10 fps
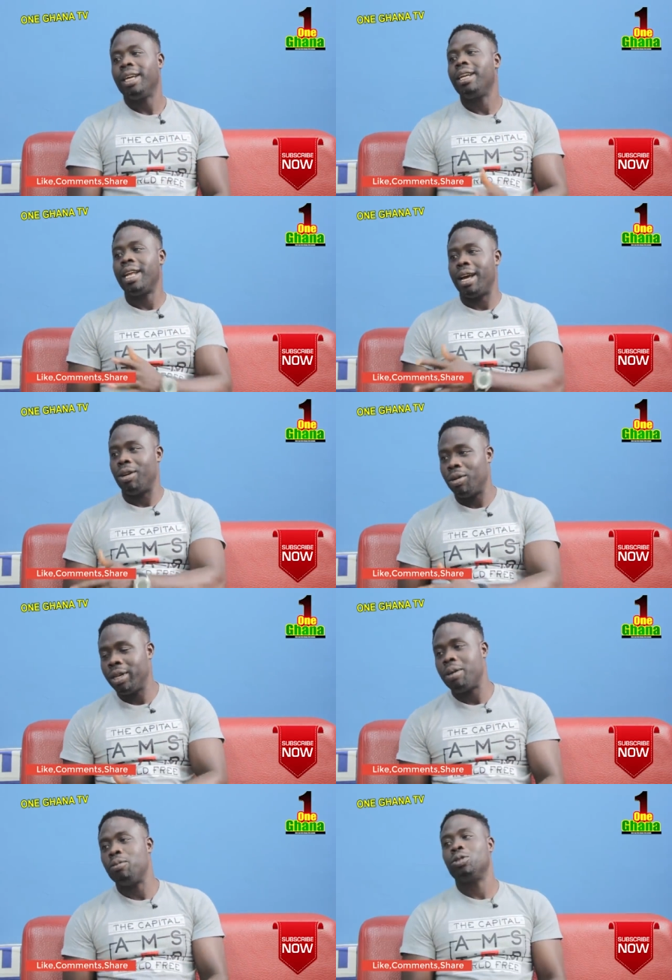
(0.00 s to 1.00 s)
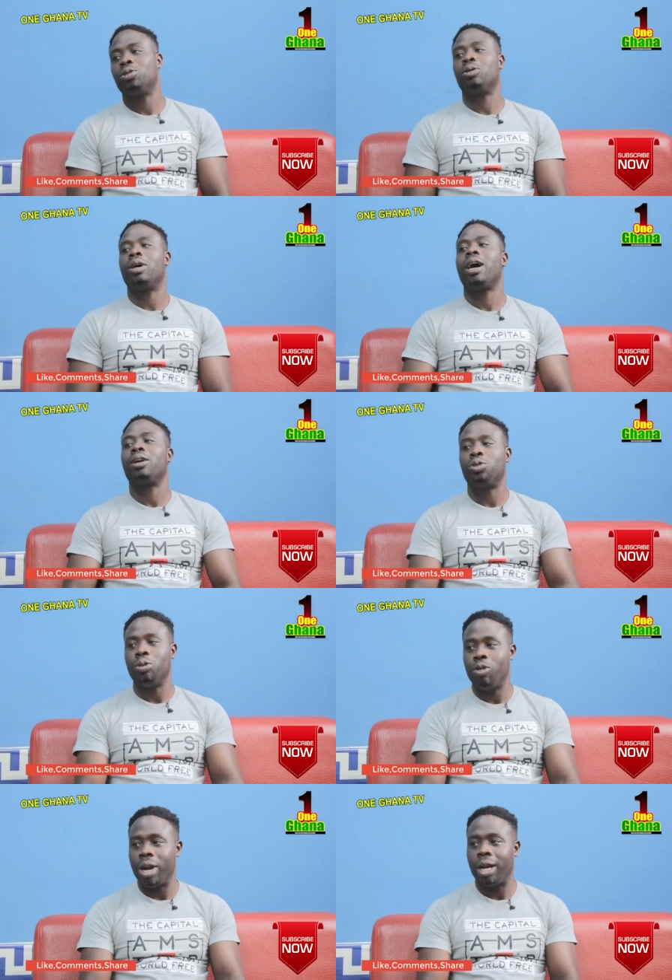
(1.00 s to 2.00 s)
e na honorable nso
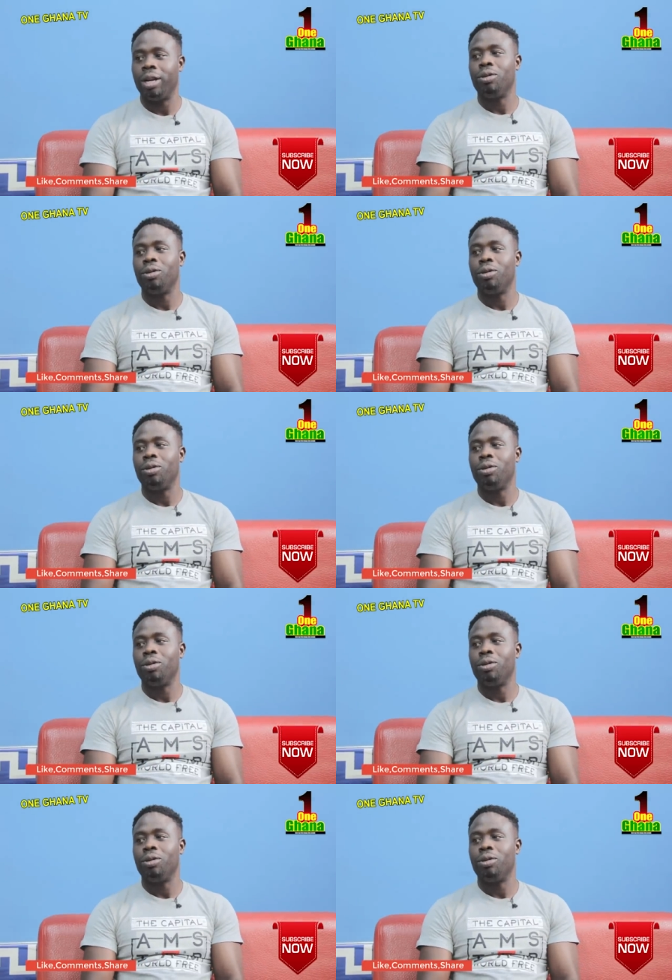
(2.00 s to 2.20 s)
asomu a